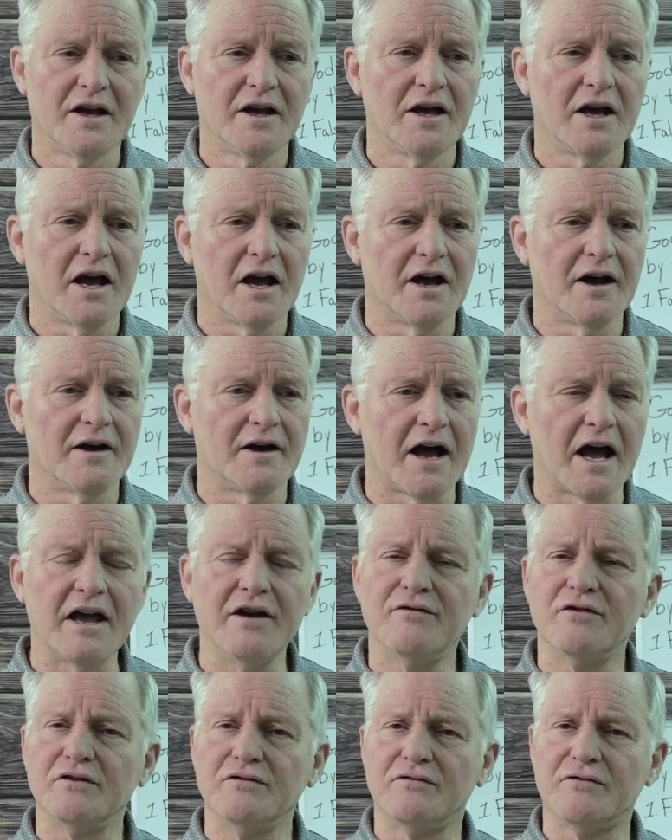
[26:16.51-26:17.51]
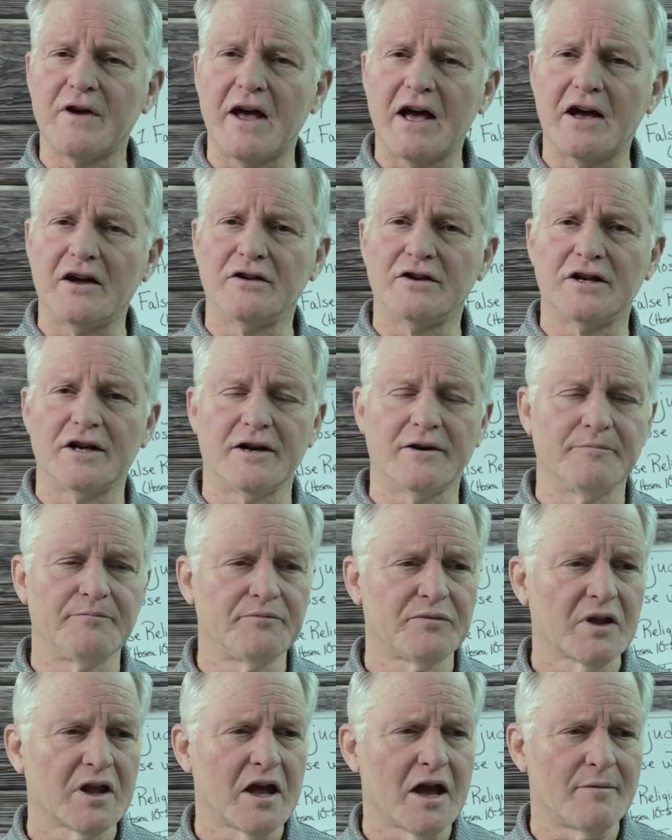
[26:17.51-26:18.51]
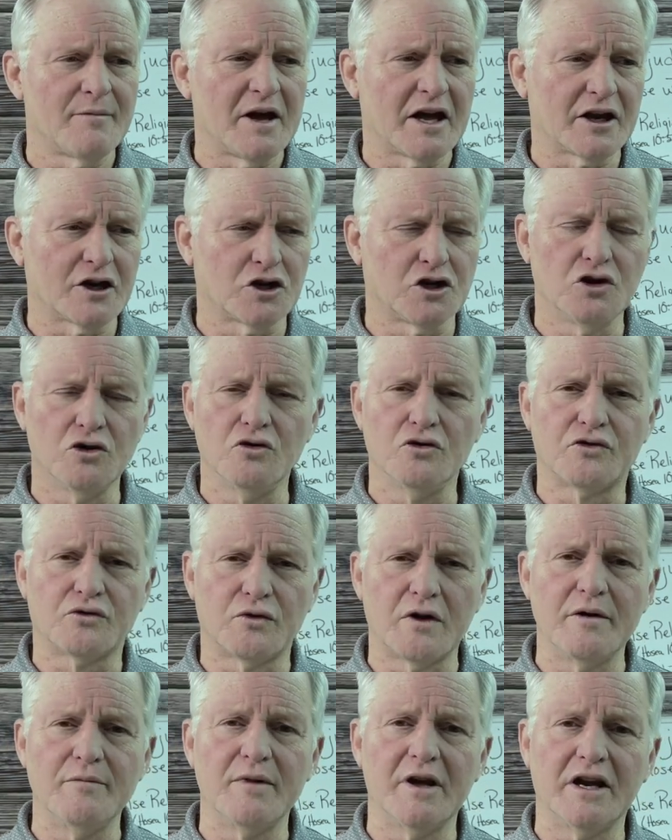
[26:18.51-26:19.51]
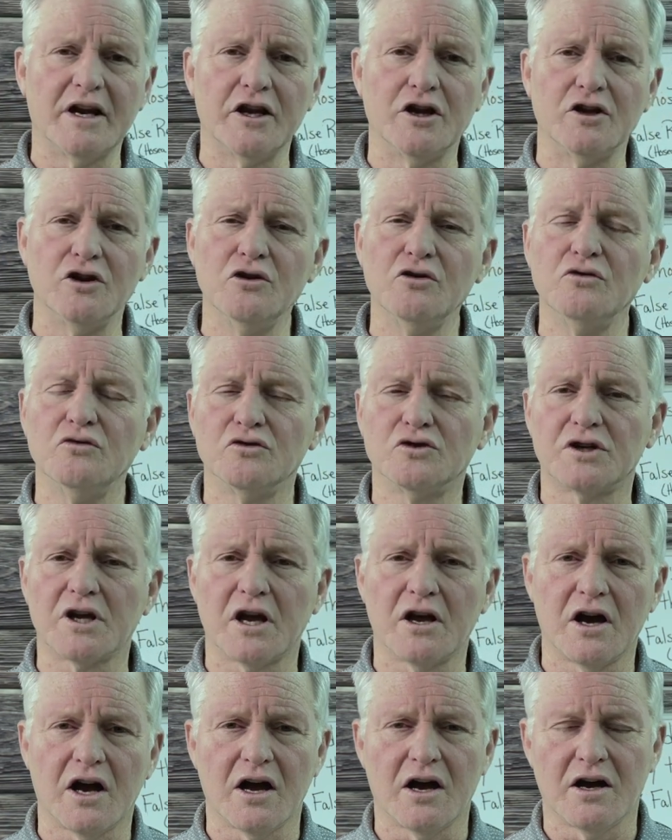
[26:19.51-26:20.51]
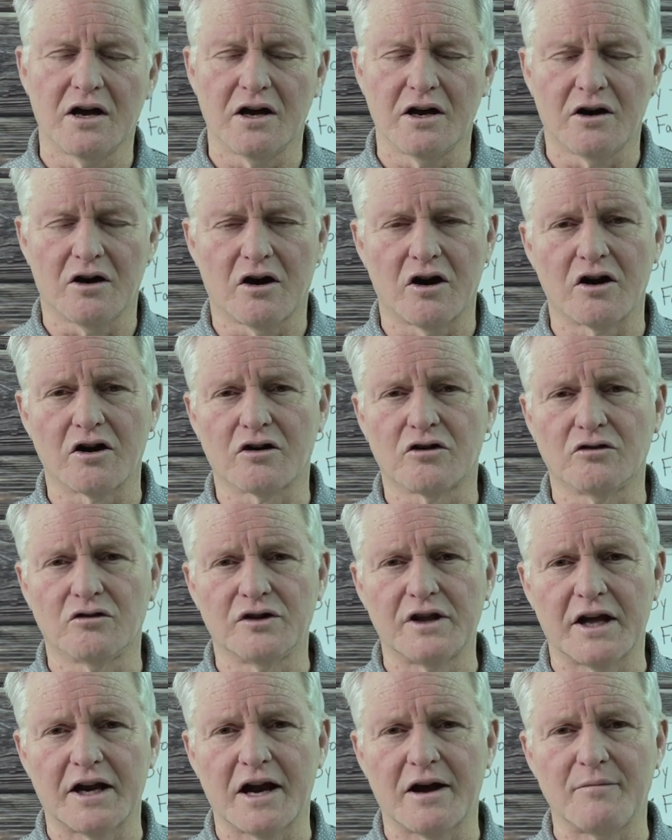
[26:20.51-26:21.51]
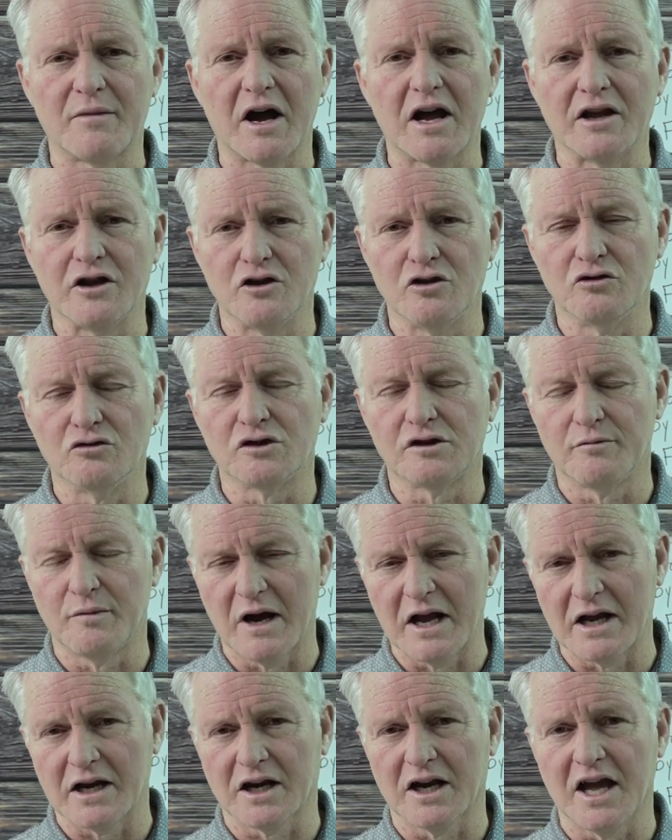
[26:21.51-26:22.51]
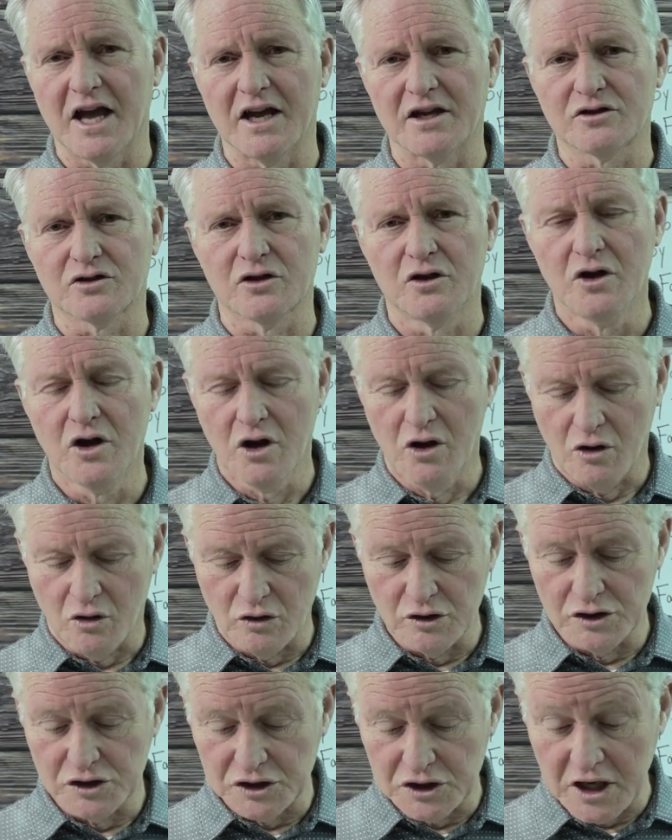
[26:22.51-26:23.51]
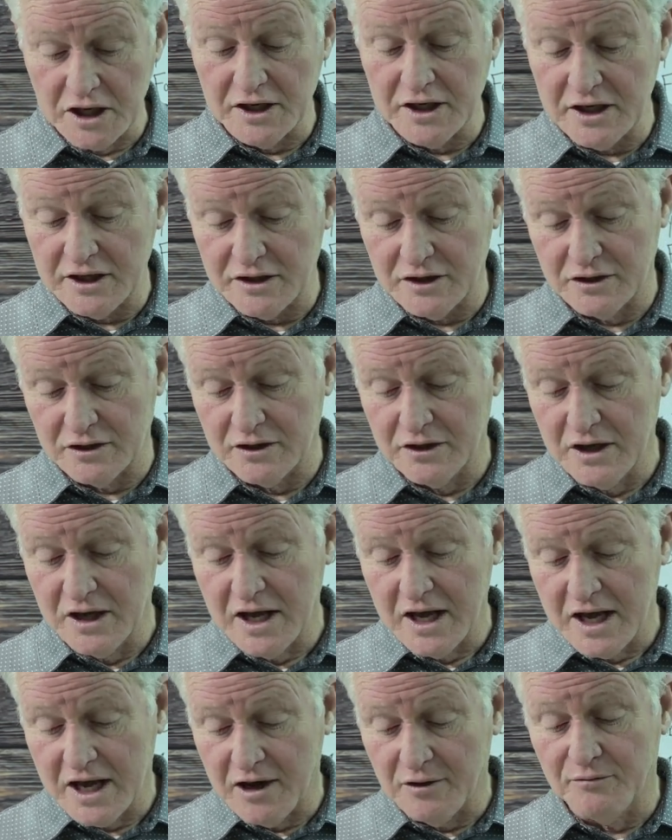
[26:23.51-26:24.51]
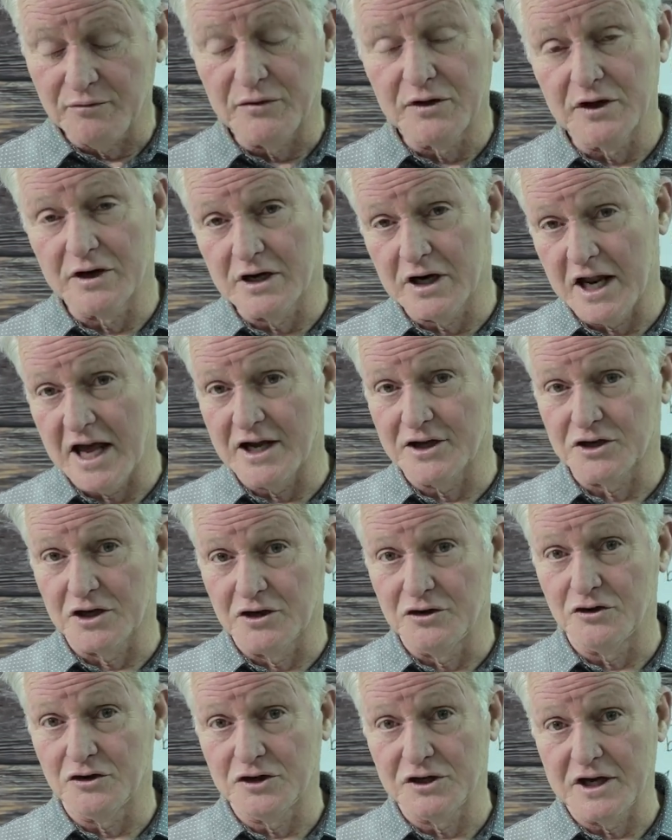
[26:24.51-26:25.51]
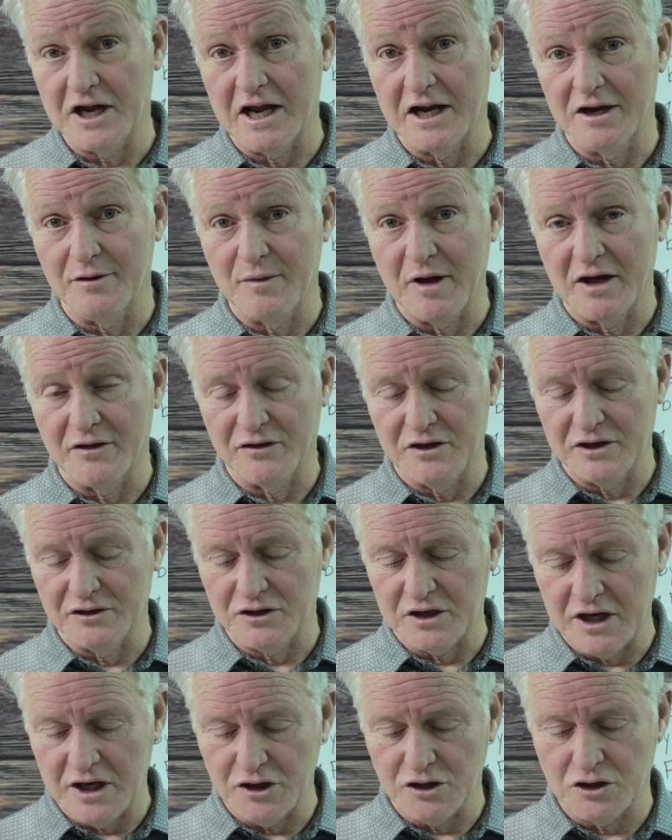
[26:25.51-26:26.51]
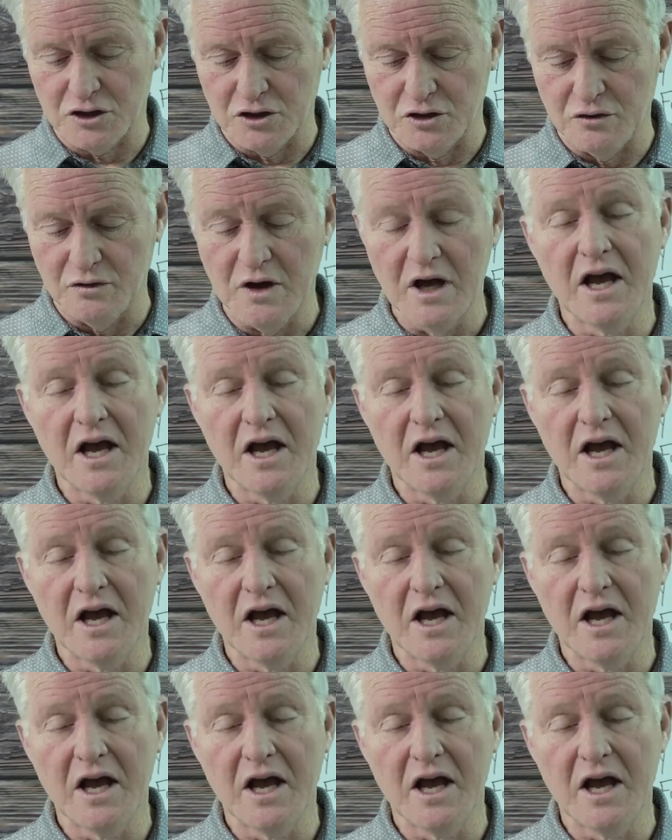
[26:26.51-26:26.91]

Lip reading: I even found about a 2-3 minute news article that I might use in my class on Sunday to help the class understand about this issue.